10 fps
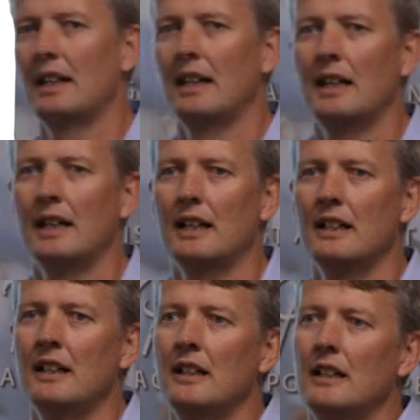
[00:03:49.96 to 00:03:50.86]
are
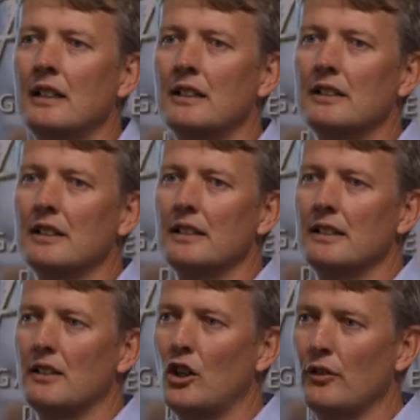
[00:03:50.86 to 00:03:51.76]

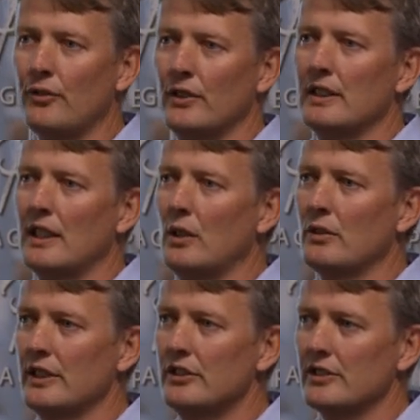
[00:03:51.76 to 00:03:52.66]
offering
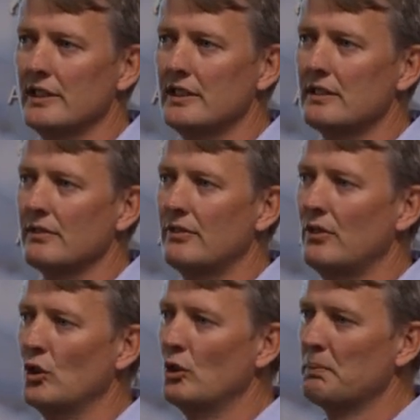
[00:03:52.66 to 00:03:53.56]
lower interest
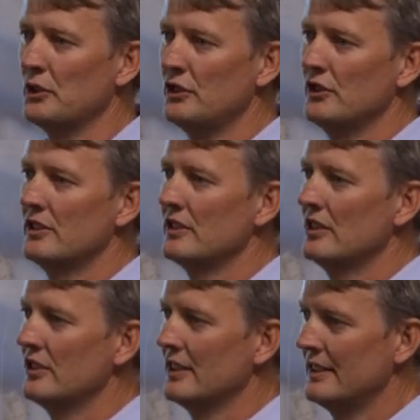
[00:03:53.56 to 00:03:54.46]
for producers
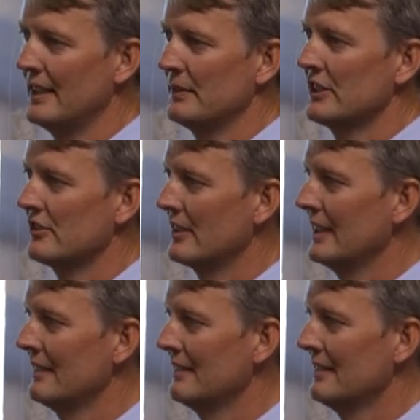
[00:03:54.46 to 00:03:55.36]
who can
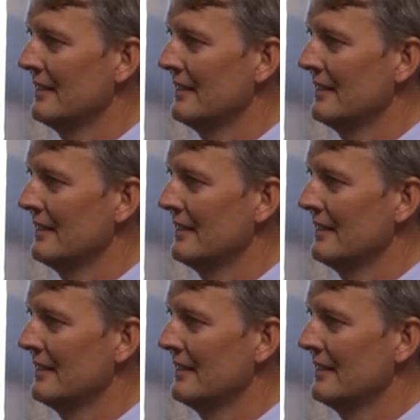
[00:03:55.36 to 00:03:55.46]
demonstrate